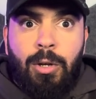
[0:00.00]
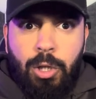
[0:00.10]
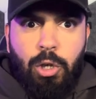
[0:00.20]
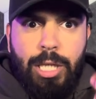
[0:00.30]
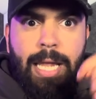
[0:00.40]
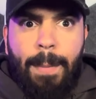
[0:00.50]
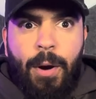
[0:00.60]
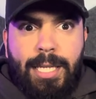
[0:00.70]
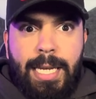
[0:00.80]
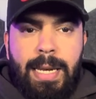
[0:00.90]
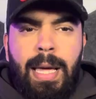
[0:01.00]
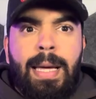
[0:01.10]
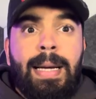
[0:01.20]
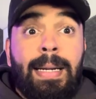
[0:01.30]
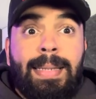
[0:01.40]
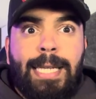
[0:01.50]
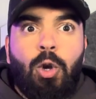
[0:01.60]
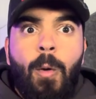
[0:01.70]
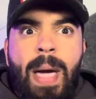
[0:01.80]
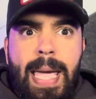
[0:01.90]
Did you see that pressing? That's
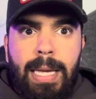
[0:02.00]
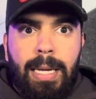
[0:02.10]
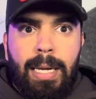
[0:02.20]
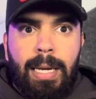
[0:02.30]
all me.